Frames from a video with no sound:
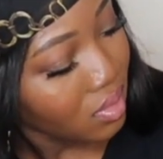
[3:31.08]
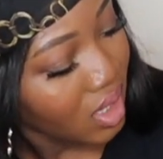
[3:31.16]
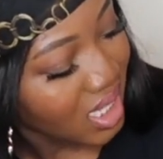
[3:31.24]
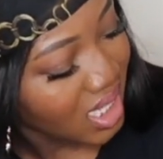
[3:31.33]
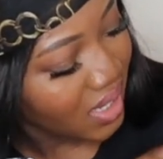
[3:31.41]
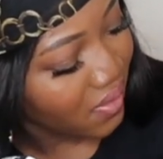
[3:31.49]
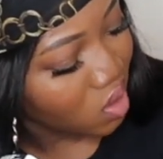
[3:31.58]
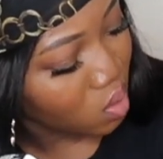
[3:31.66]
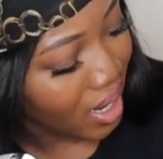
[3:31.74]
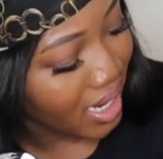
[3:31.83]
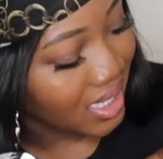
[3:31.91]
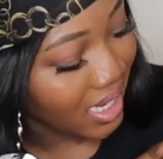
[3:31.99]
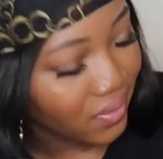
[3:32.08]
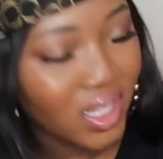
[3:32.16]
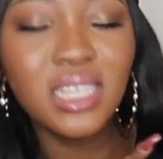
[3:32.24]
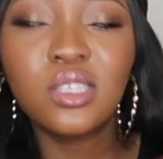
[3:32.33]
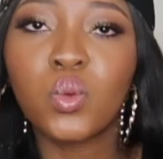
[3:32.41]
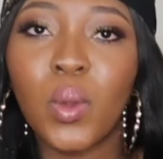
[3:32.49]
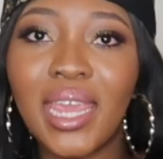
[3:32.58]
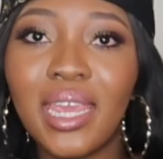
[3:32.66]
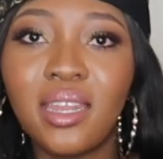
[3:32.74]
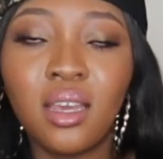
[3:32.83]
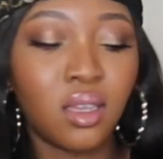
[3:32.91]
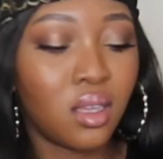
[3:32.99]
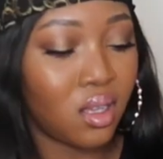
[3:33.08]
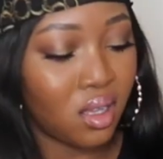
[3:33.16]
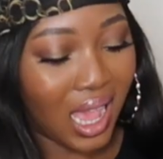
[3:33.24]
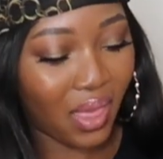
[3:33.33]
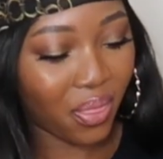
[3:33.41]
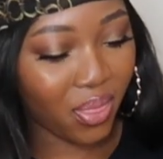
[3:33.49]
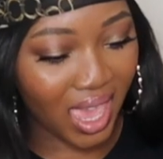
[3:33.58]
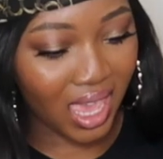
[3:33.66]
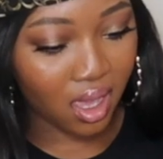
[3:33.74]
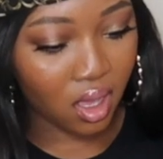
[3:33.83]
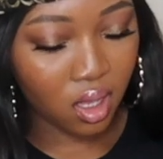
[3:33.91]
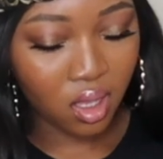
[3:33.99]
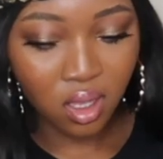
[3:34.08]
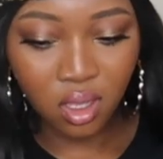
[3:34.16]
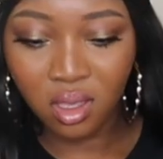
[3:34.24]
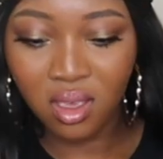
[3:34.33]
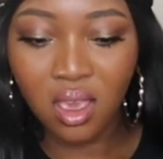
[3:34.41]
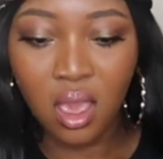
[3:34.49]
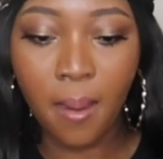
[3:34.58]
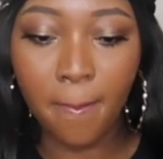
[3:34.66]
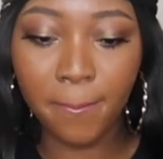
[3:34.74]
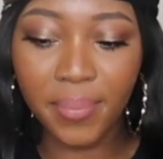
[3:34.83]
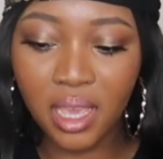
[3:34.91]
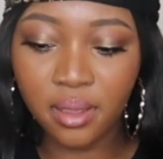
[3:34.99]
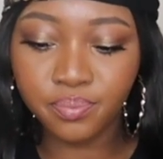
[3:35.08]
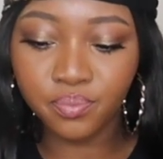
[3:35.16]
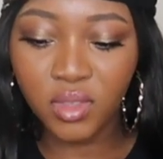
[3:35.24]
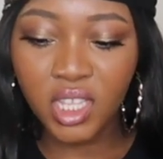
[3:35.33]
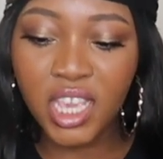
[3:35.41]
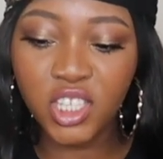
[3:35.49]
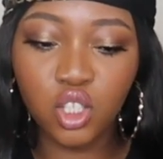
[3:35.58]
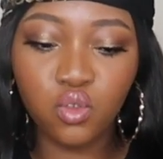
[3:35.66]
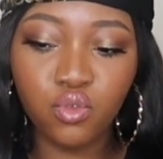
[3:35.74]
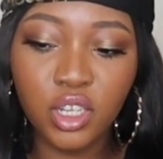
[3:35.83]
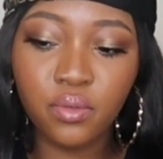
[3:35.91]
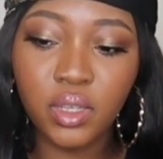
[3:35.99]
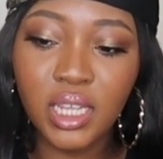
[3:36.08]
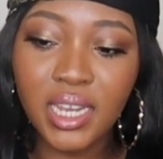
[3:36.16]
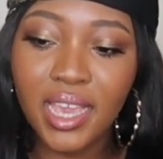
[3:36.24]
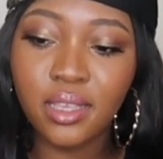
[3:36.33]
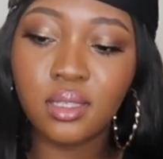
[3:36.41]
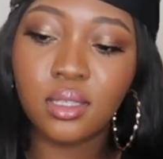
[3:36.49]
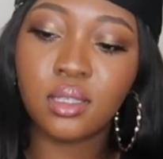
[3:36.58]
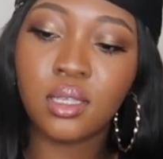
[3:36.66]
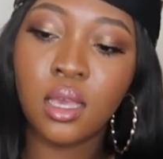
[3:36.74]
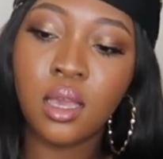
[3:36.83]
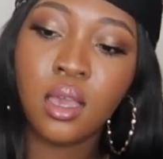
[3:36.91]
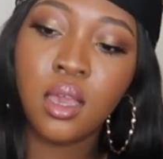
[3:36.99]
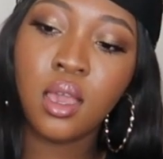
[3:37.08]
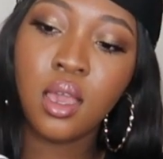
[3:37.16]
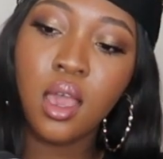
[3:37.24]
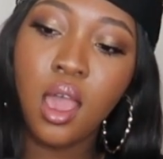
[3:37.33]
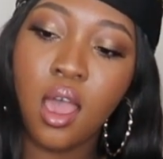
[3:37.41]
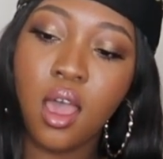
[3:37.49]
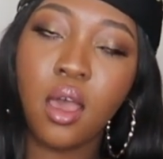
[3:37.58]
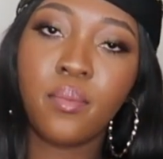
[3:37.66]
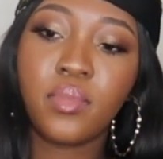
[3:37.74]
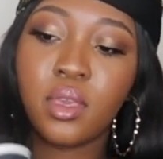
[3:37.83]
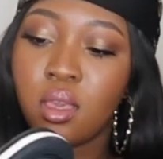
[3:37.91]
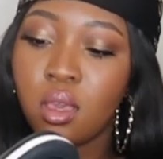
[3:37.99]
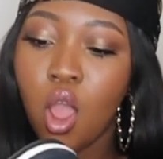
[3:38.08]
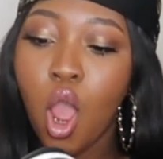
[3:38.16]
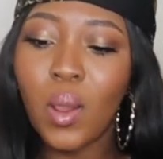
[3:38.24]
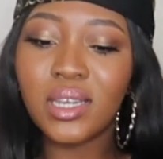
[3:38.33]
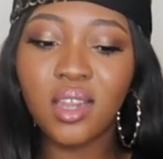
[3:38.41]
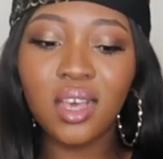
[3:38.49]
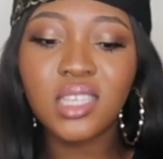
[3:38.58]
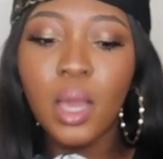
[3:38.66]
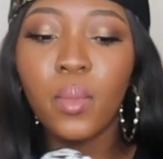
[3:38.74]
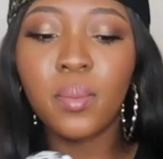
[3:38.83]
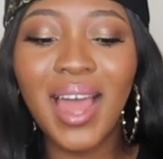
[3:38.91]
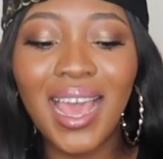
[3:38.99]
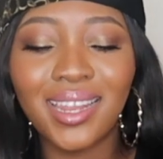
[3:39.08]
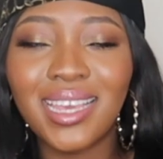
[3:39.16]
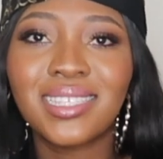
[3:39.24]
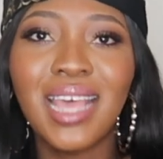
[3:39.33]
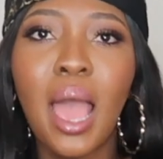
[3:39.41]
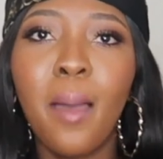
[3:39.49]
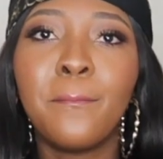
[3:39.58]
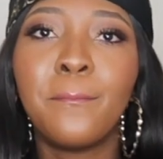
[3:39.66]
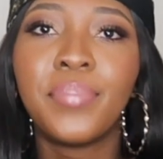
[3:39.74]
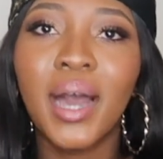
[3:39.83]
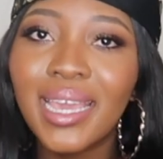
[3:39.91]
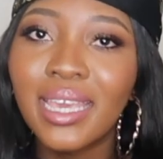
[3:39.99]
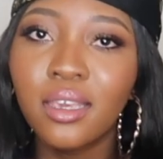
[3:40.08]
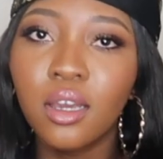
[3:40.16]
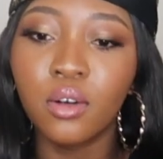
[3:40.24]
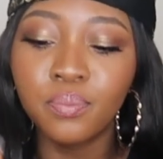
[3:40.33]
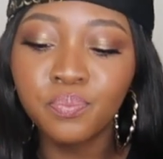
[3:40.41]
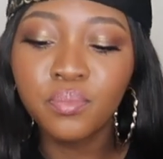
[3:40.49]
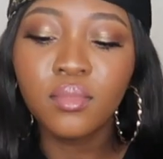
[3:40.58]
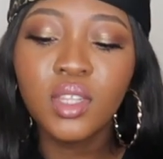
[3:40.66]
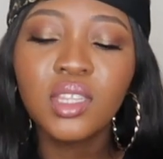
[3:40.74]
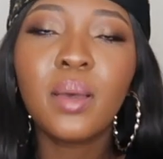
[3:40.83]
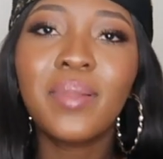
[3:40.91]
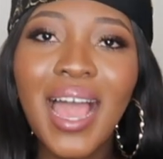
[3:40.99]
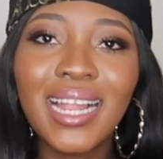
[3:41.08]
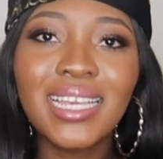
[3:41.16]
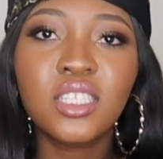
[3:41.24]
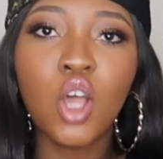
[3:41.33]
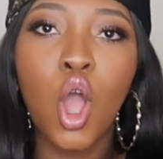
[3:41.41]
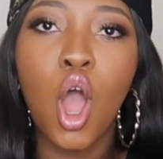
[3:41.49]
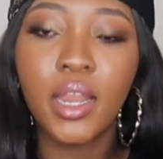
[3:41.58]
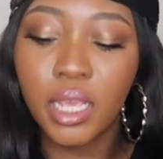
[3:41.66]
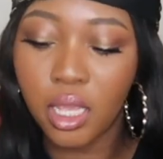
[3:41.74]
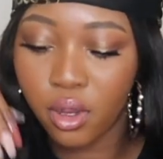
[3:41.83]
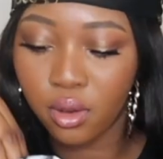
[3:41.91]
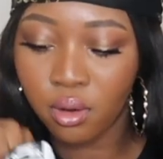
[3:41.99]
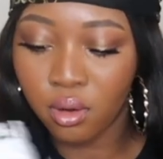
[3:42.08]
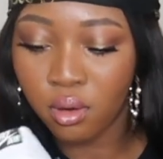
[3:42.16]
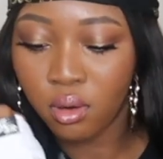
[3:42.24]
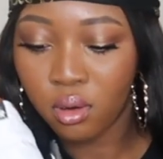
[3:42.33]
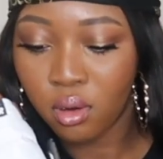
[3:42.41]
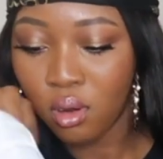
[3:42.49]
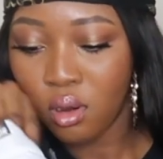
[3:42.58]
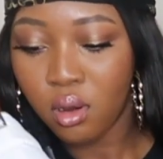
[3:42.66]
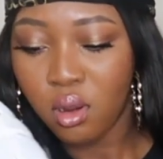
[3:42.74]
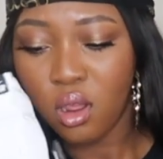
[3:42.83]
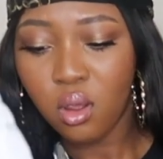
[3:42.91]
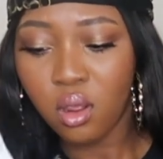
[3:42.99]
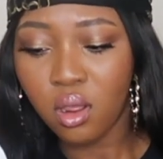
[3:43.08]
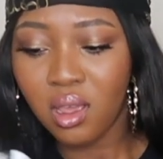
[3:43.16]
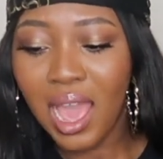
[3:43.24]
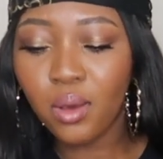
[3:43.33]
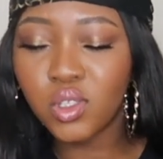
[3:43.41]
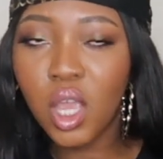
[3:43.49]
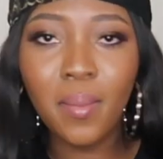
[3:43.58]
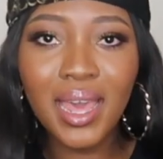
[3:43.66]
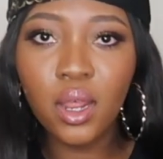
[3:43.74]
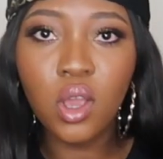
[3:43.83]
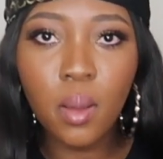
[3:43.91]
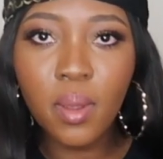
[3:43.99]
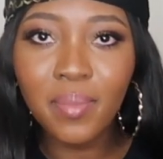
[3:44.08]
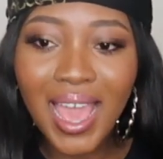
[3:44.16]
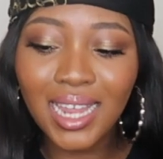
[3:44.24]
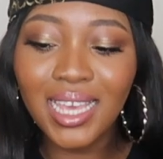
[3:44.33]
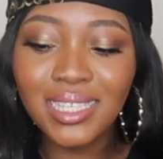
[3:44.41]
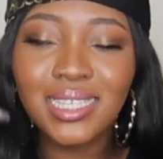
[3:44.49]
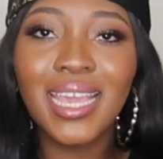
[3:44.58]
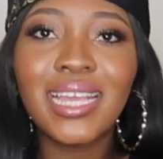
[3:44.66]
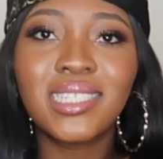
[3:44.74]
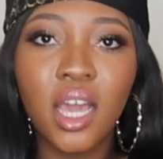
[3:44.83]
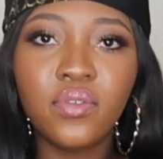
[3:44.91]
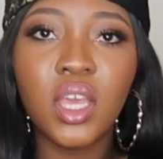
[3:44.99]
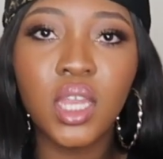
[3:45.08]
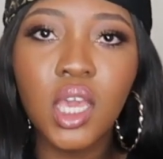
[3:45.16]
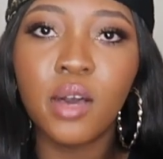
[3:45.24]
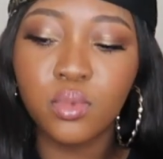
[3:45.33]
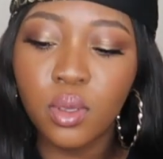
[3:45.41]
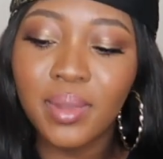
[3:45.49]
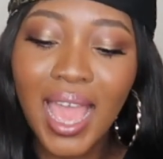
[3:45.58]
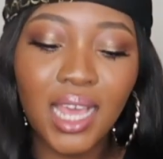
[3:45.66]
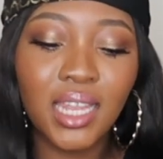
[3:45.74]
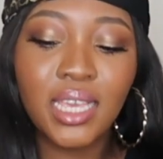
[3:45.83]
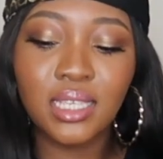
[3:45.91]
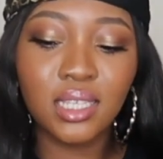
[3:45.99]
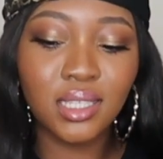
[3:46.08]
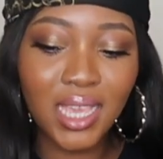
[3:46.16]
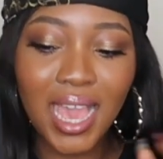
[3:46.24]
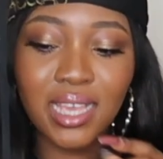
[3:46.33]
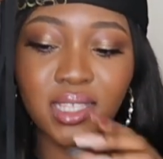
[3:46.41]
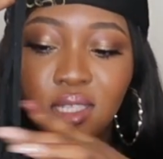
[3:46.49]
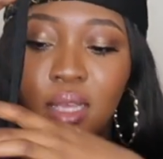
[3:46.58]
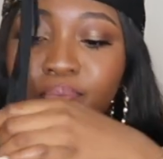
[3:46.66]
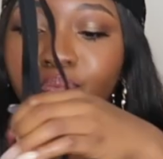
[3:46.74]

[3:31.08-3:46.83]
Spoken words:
Is this even suede? It's definitely suede, I think. But it's just really, really nice. Oh, it does come with black laces. I'm bugging, yo. The black laces are on here. I was talking about it don't come with black laces. It definitely comes with black laces. Yes.